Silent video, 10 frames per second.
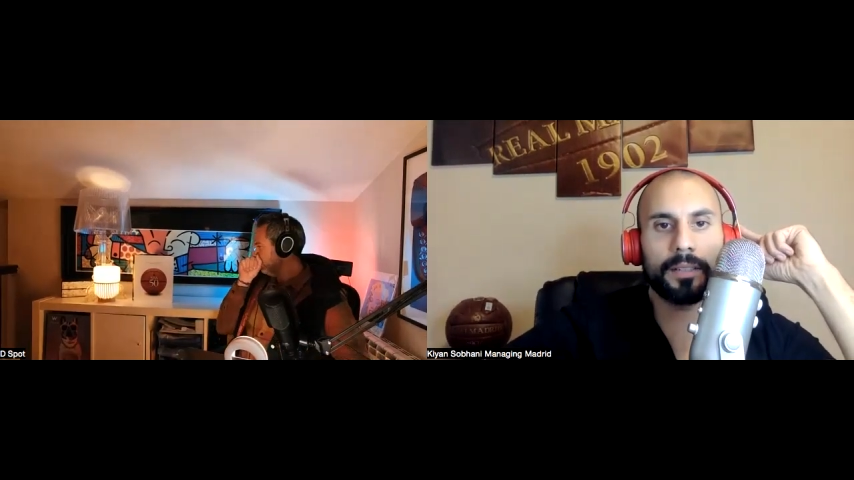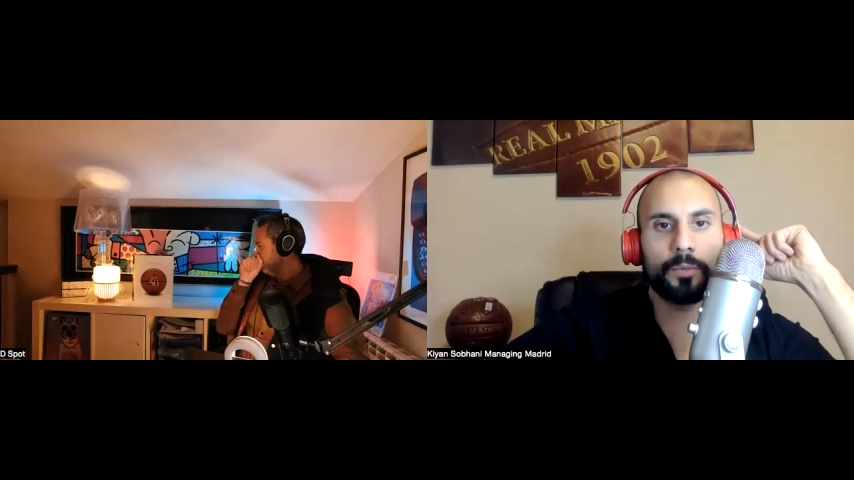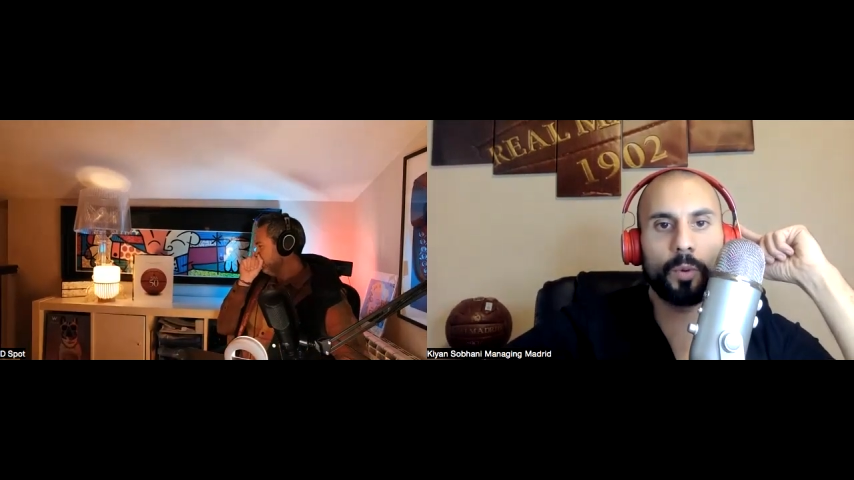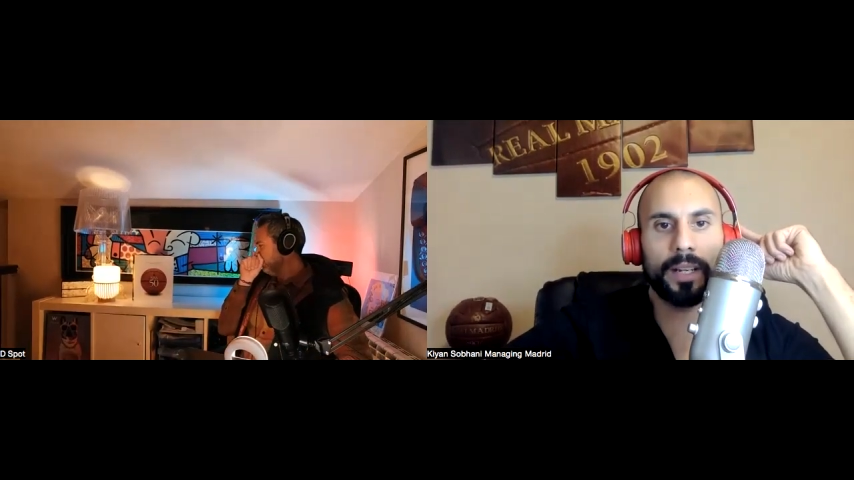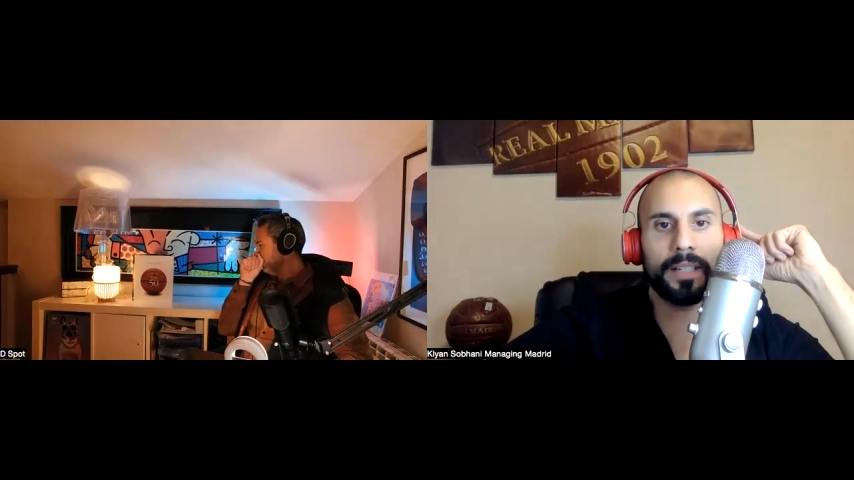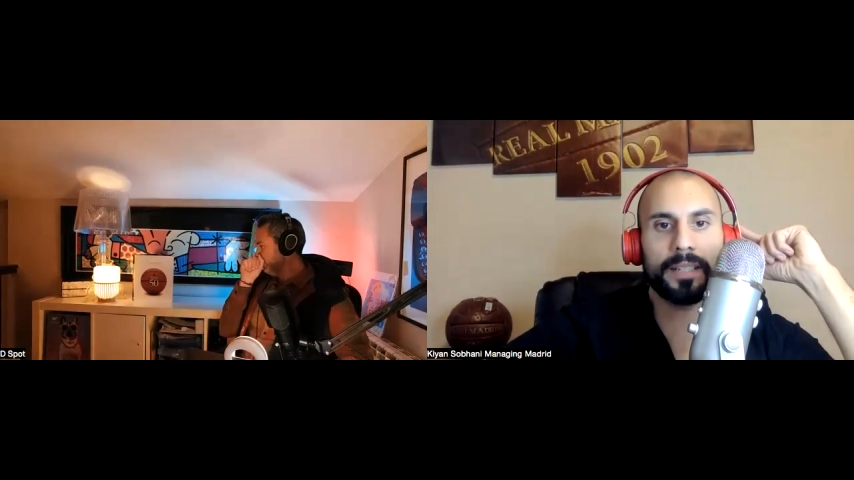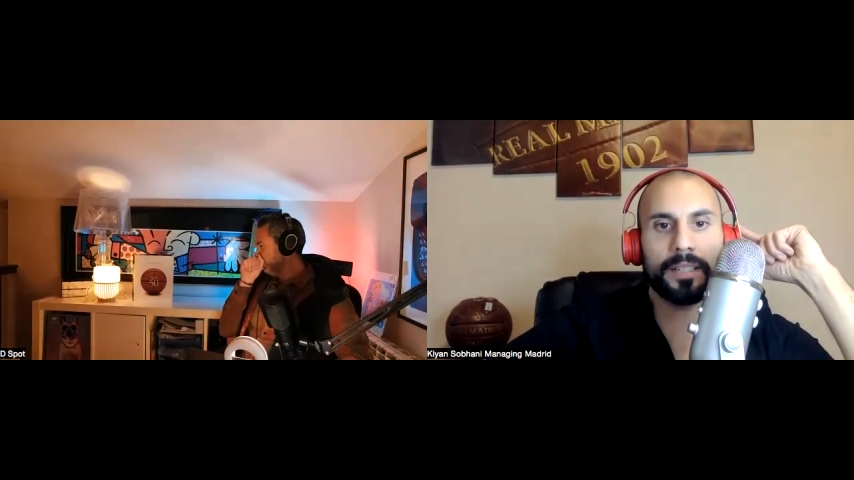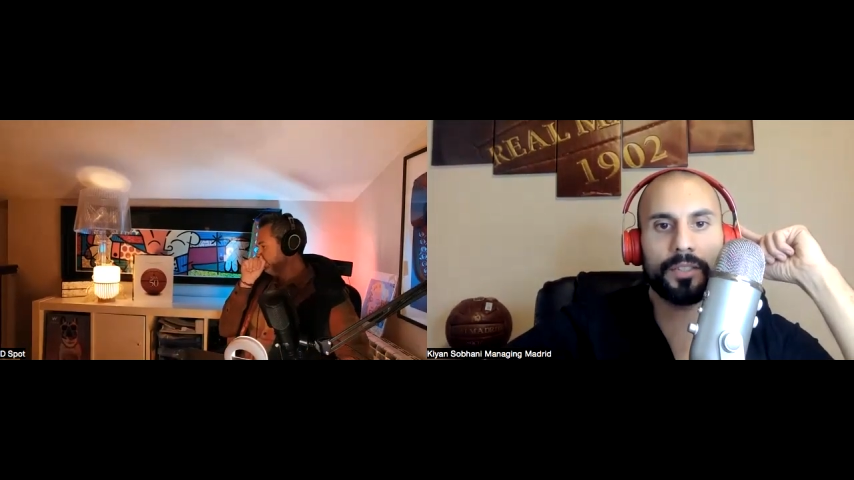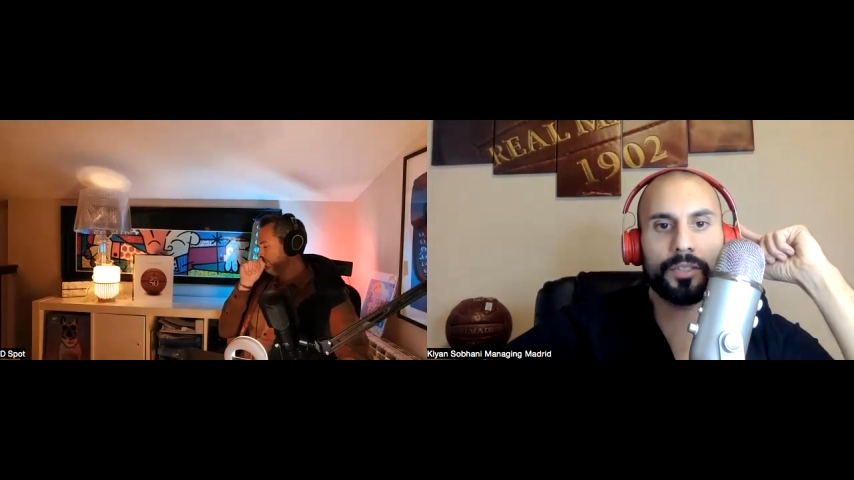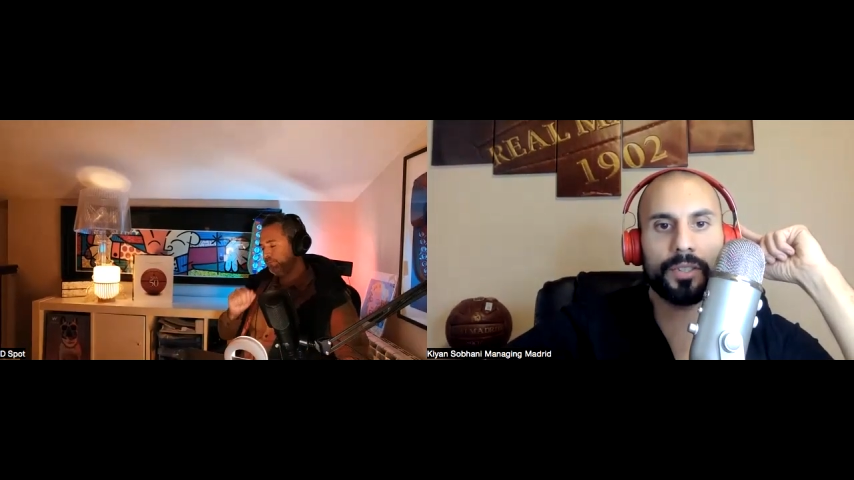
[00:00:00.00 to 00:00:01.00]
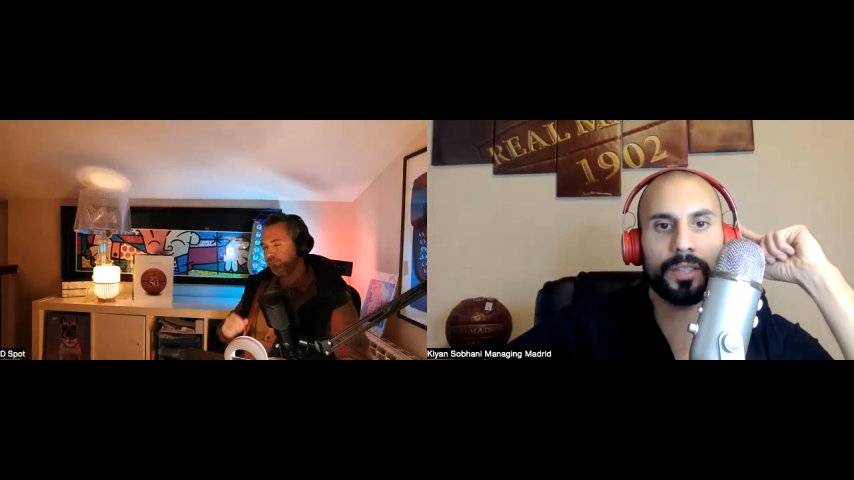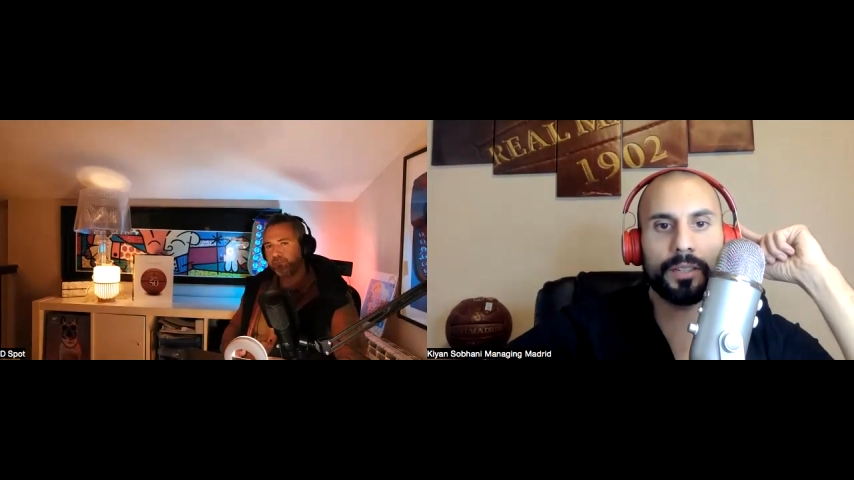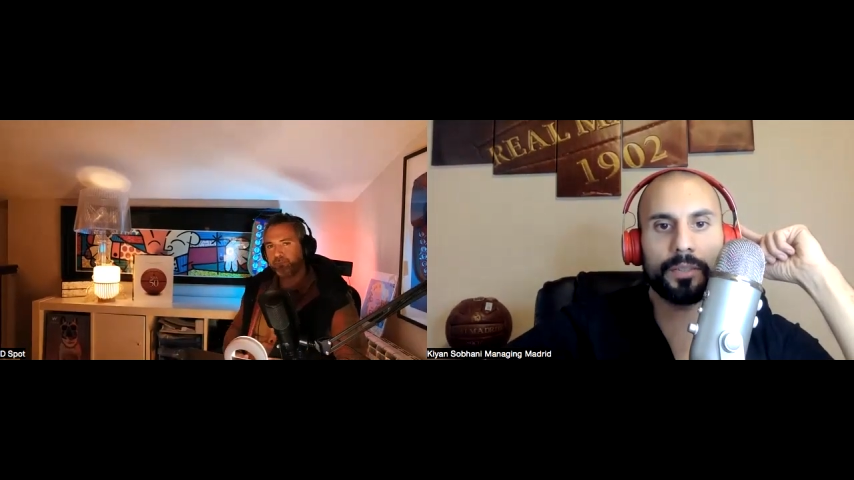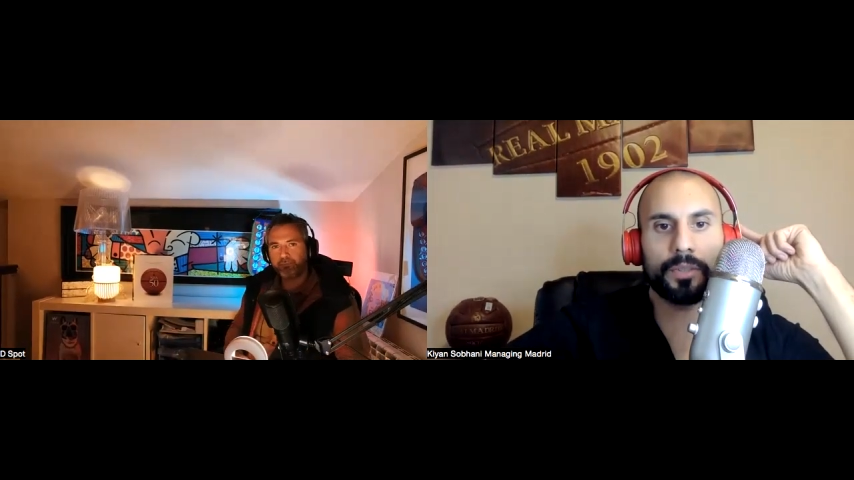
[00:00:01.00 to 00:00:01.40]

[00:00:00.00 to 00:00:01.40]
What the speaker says: what is interesting though